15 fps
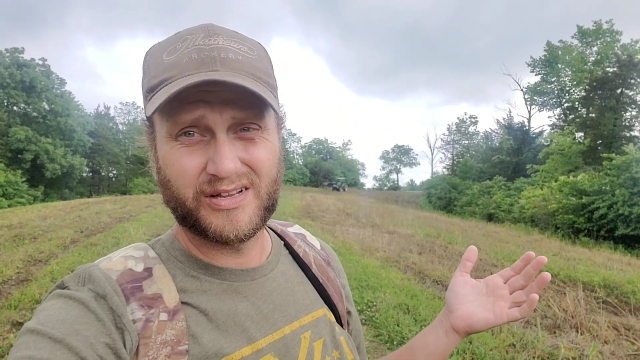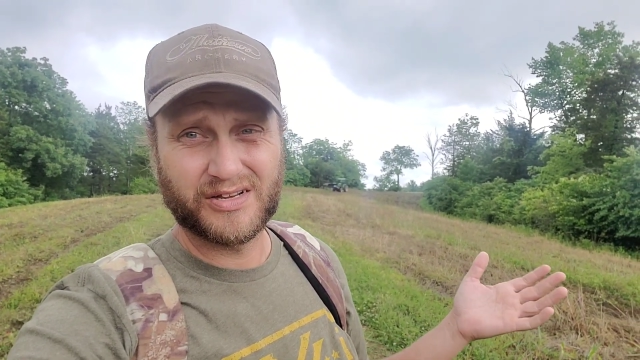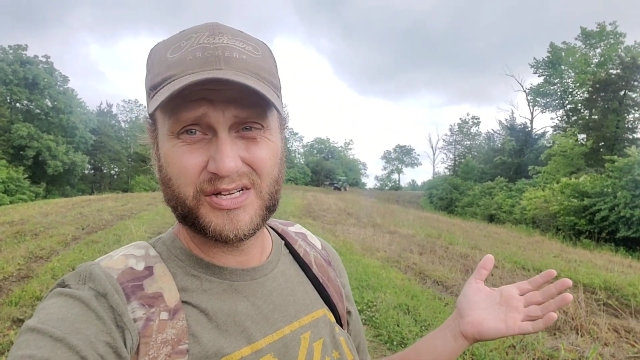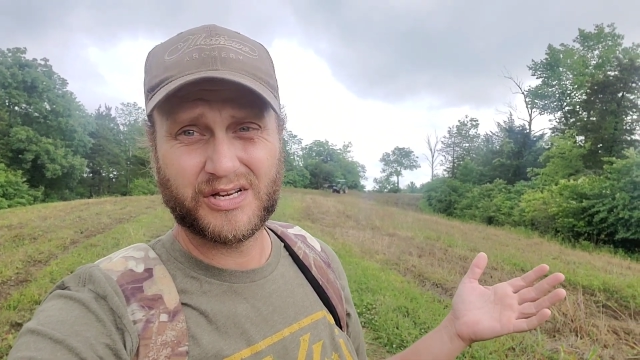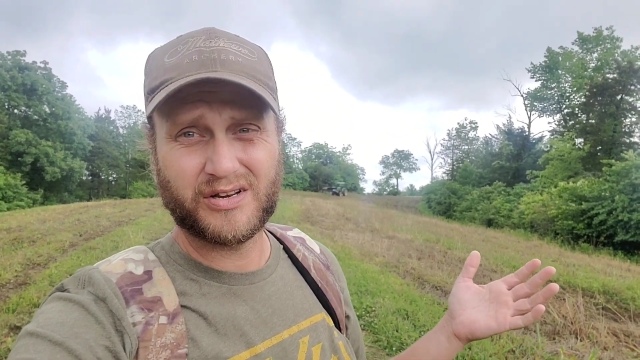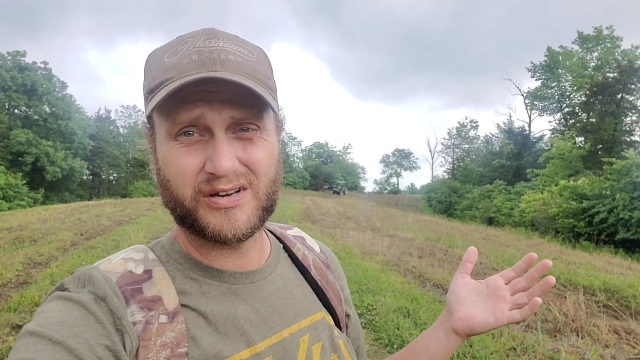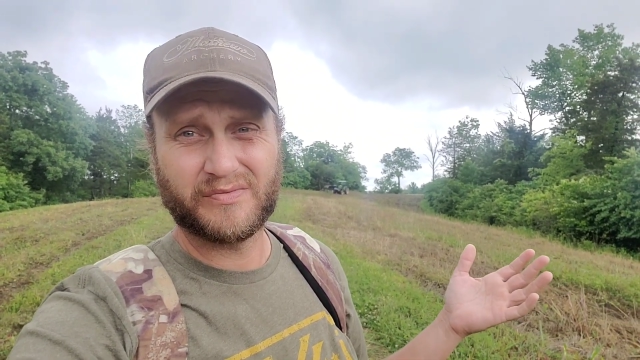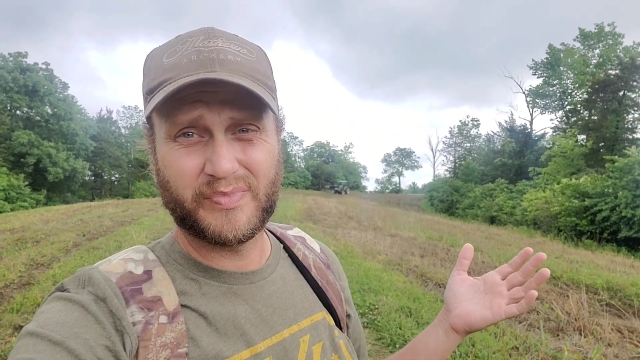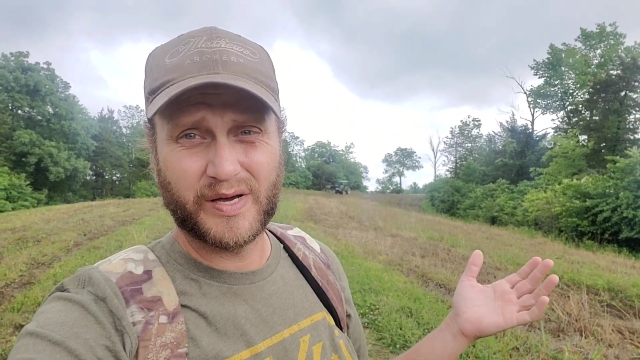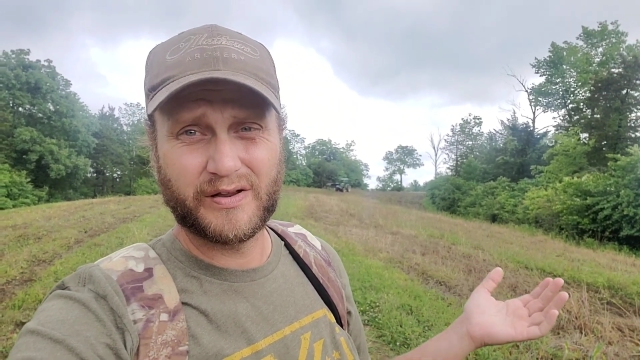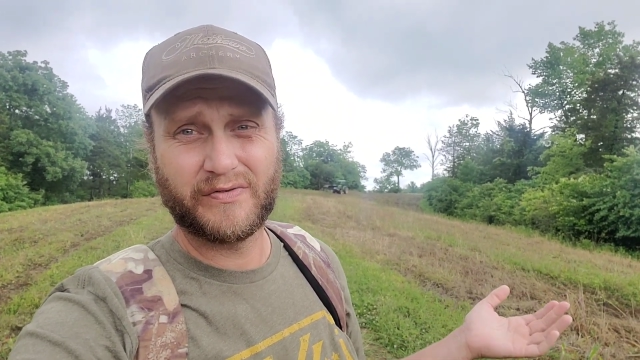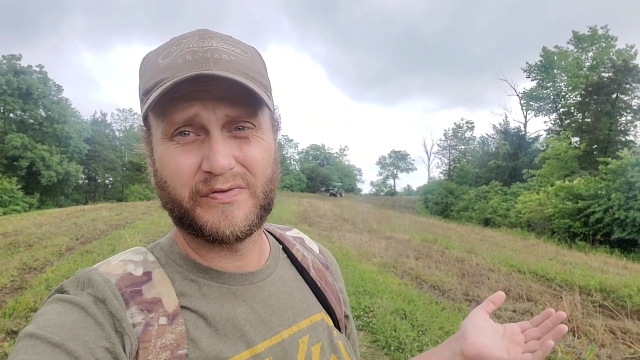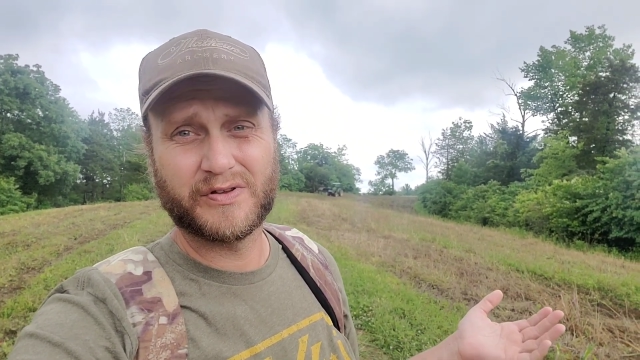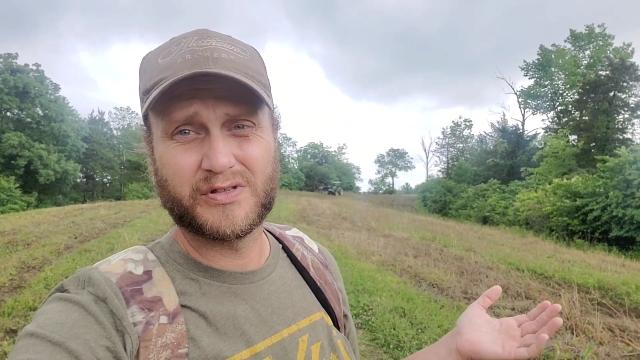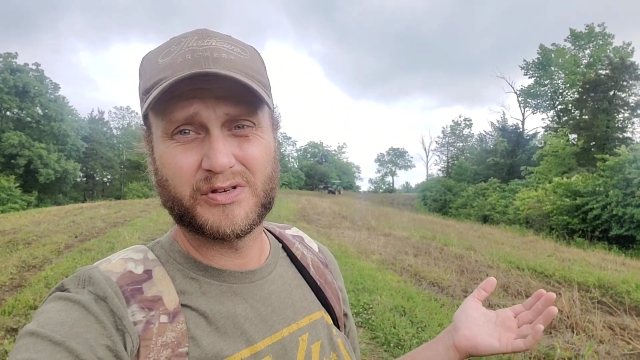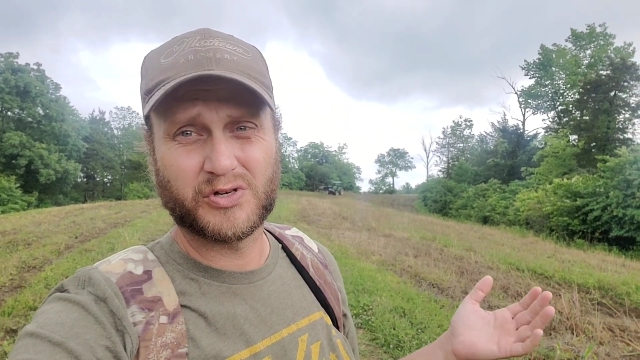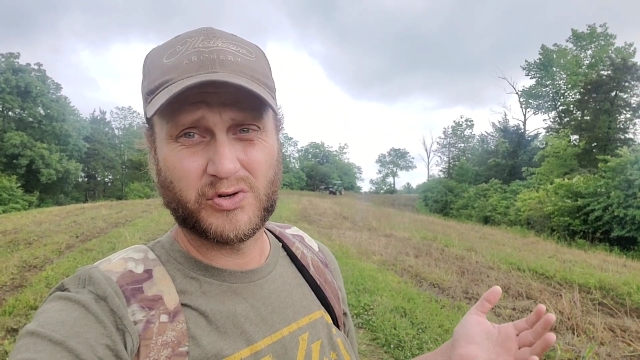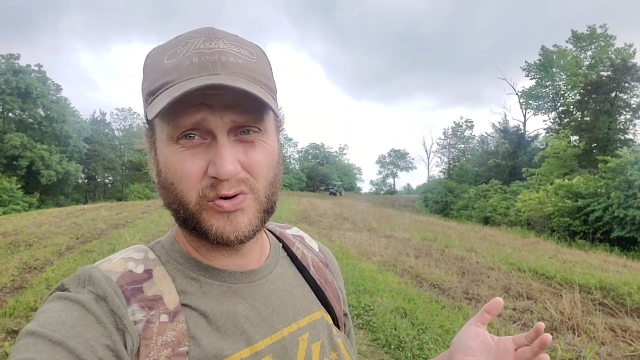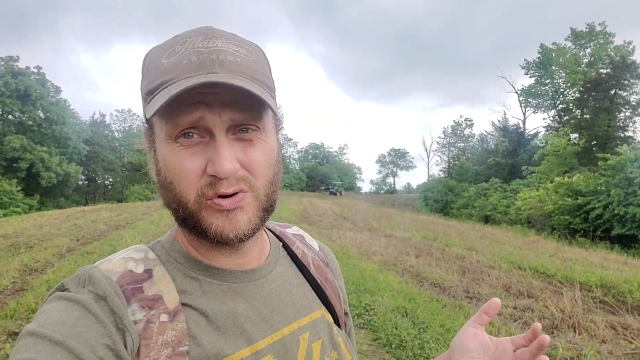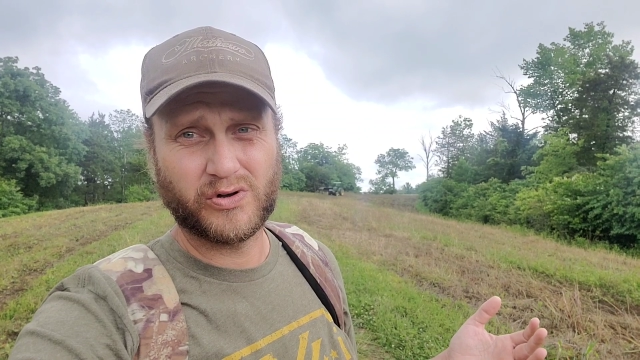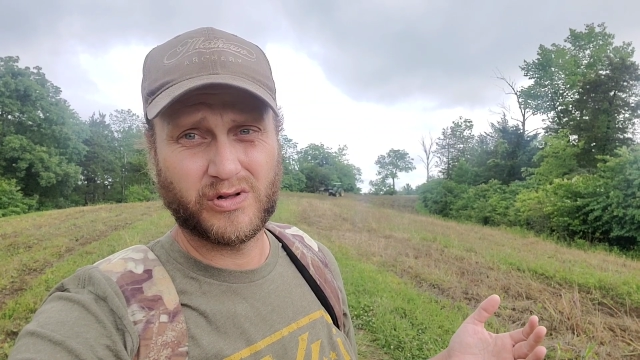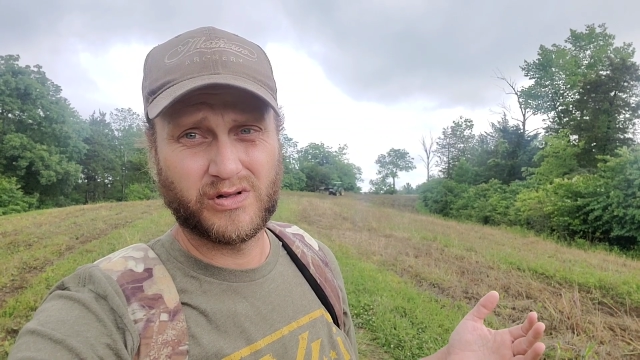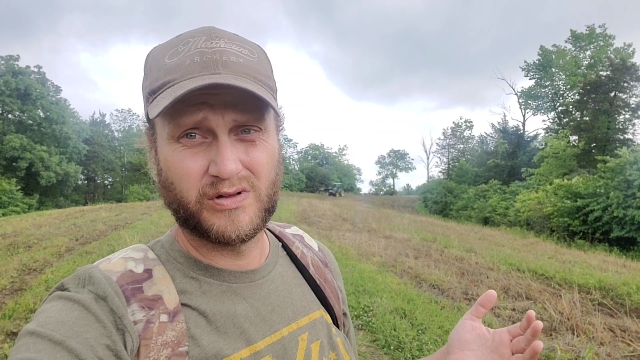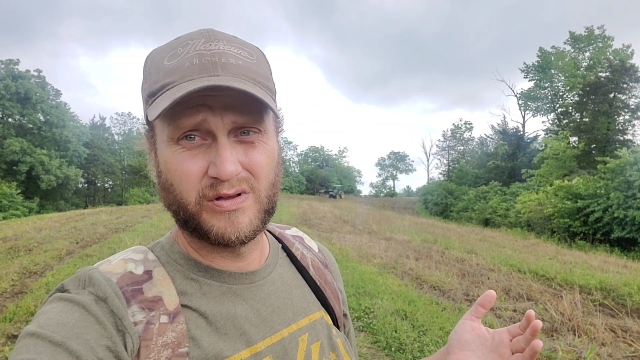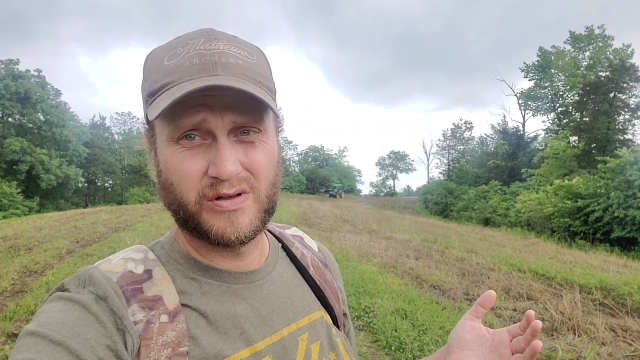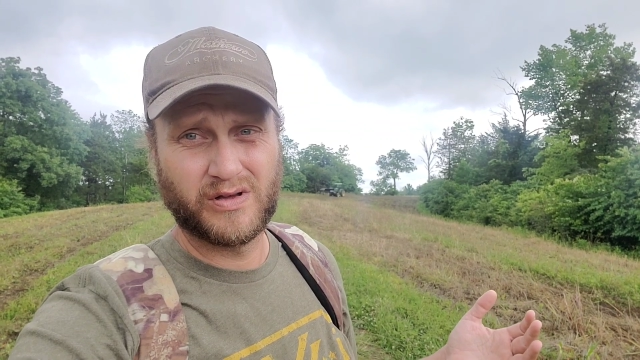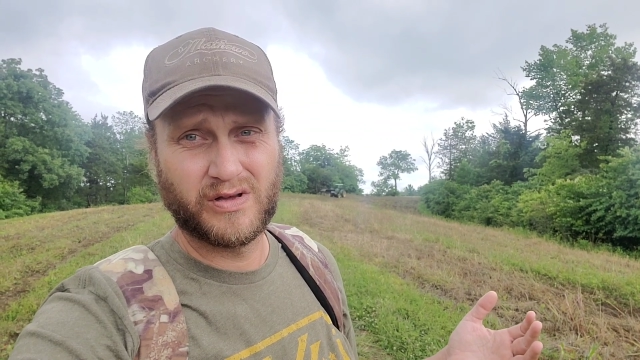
doesn't benefit the soil